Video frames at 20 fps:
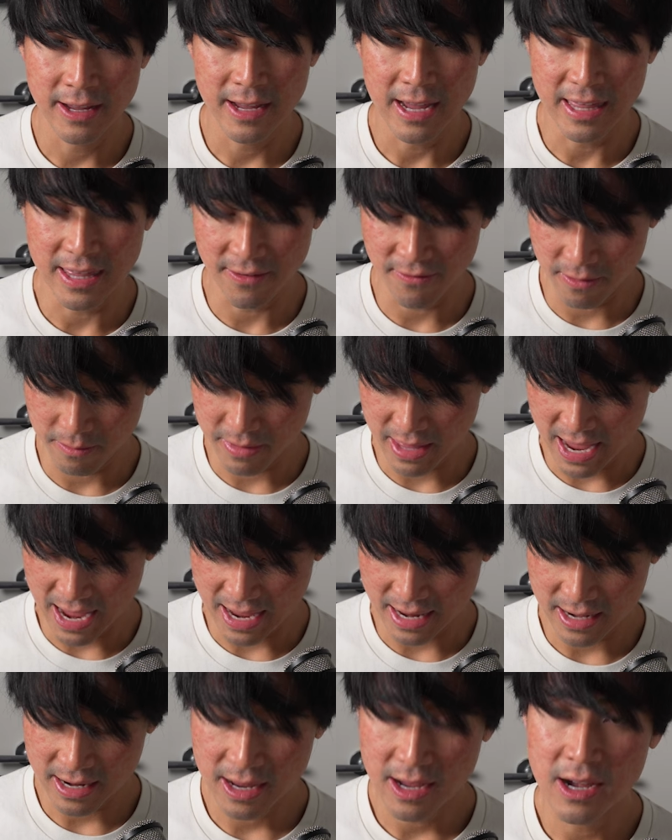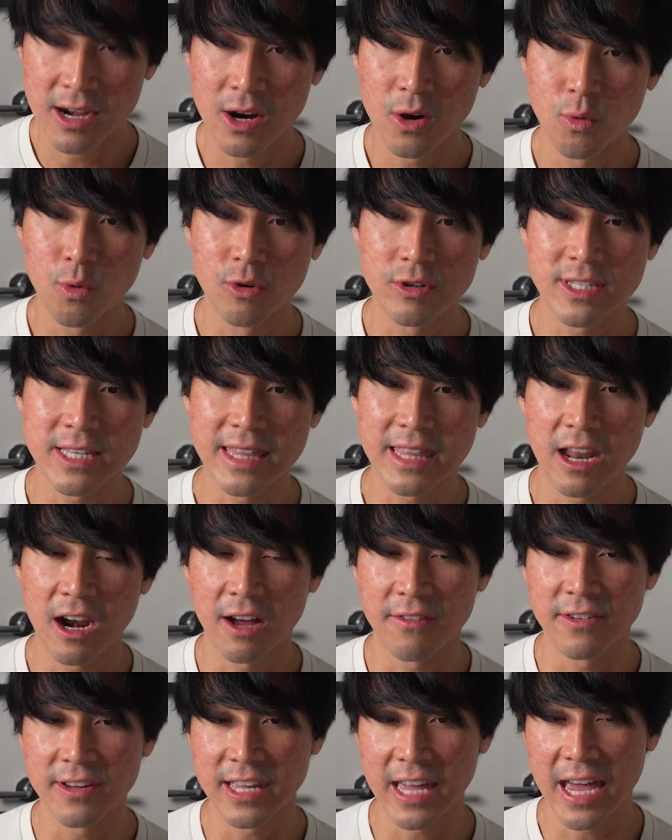And then from that, we'll send that
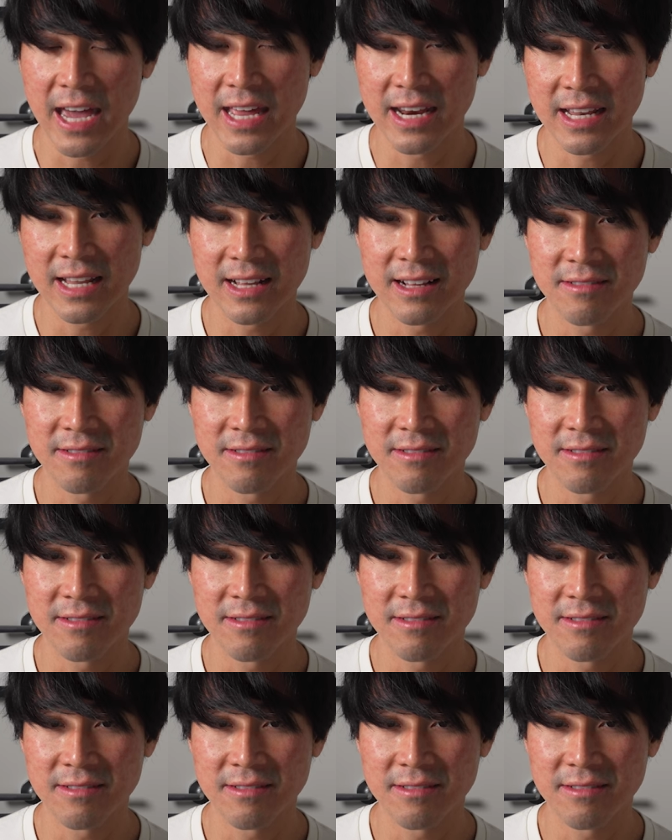off again,